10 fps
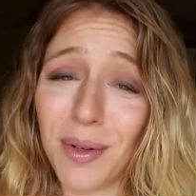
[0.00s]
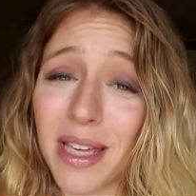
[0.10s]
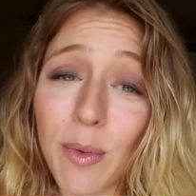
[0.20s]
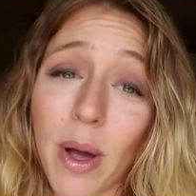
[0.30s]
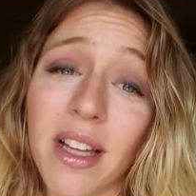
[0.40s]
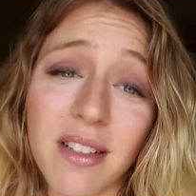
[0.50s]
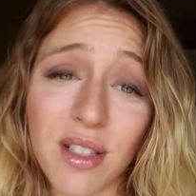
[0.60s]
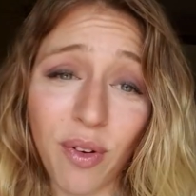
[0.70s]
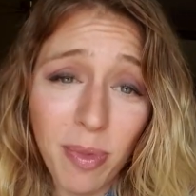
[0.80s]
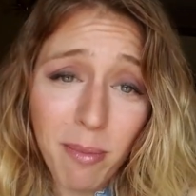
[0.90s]
He
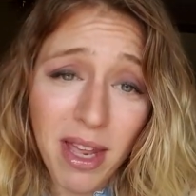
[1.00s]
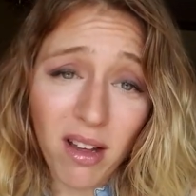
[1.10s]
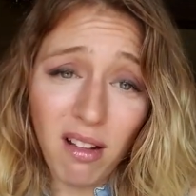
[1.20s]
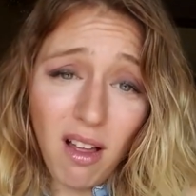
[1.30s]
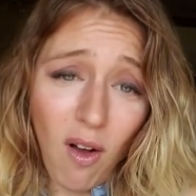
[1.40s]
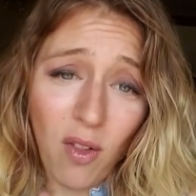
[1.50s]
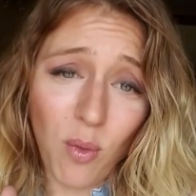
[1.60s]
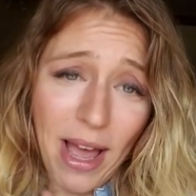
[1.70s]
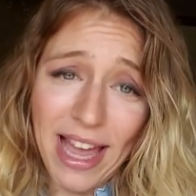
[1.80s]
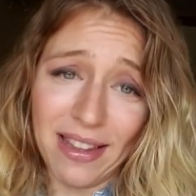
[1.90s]
wiggles from the middle all
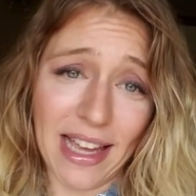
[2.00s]
the way.